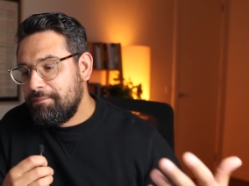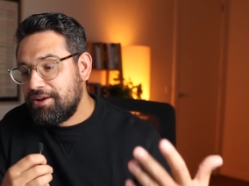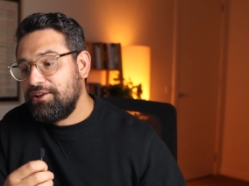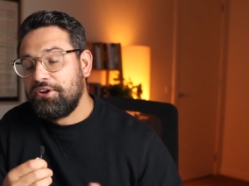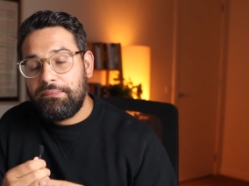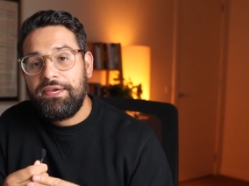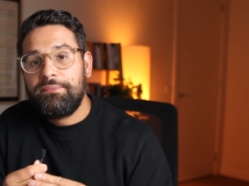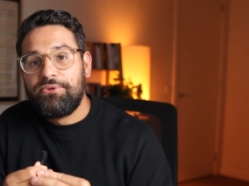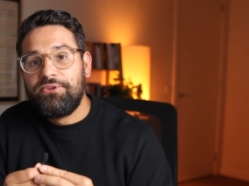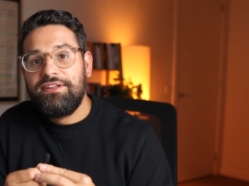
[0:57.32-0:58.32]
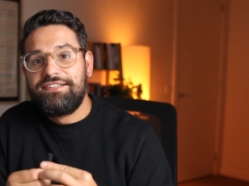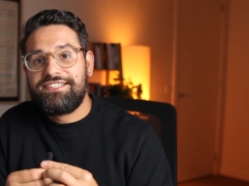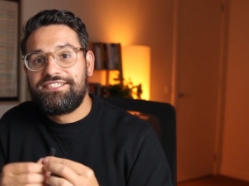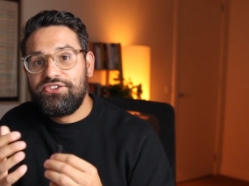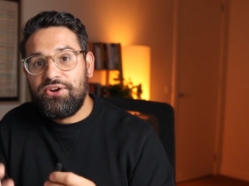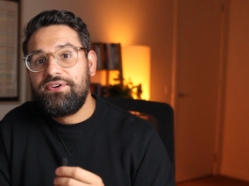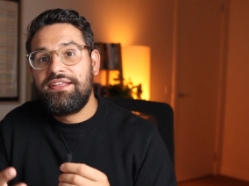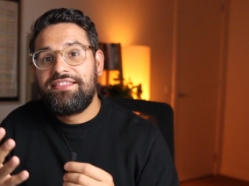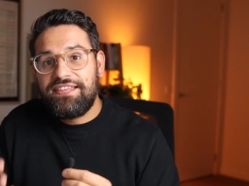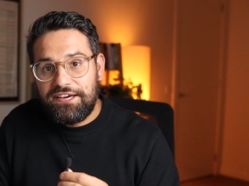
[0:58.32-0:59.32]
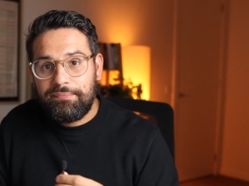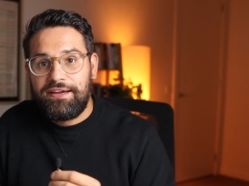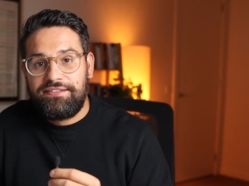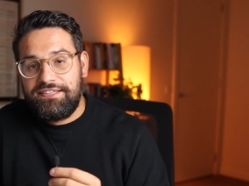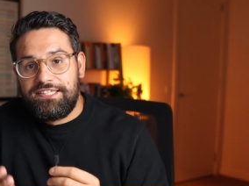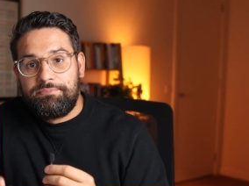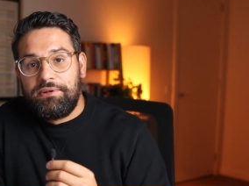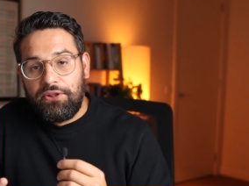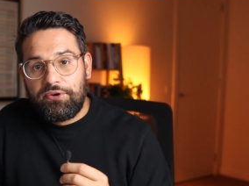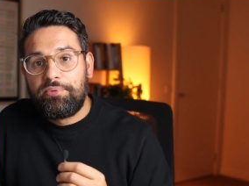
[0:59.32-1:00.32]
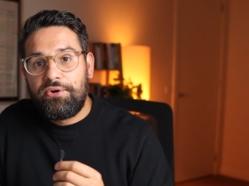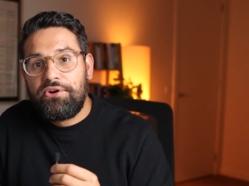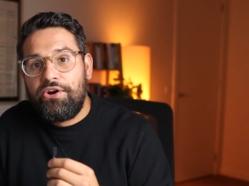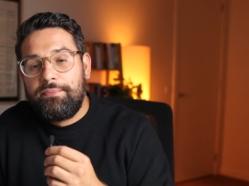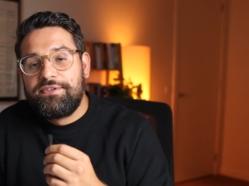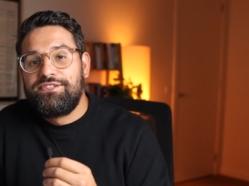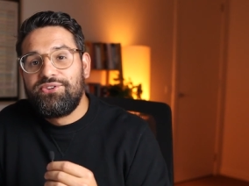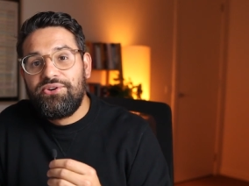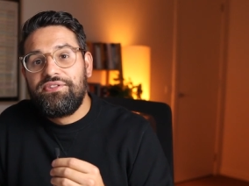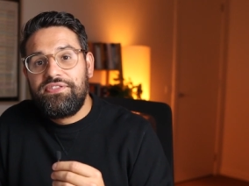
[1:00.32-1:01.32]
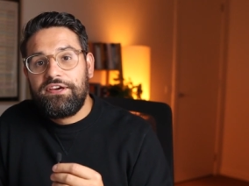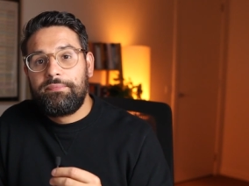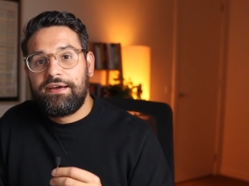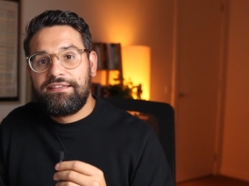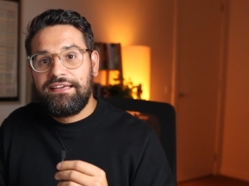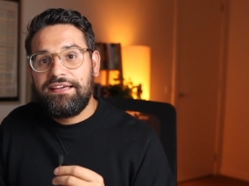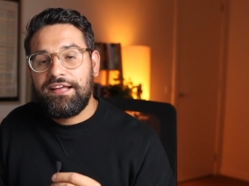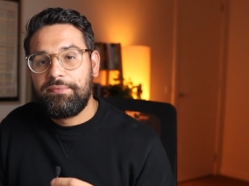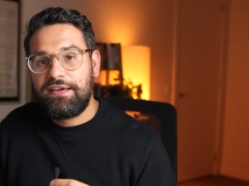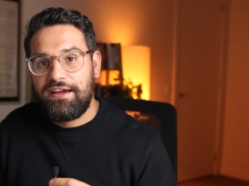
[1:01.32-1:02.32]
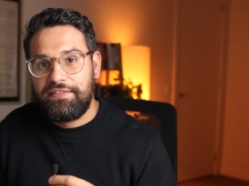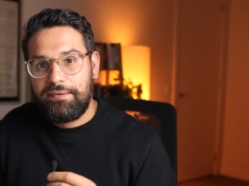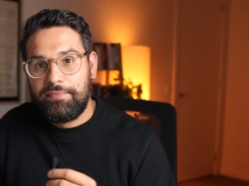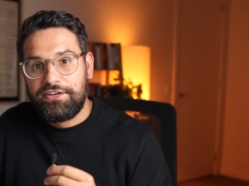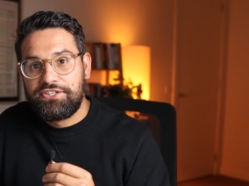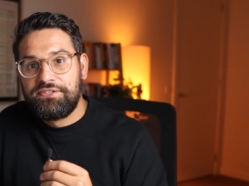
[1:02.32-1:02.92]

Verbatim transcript: But a lot of people just don't think about this. A lot of programmers don't think about their GitHub account that much.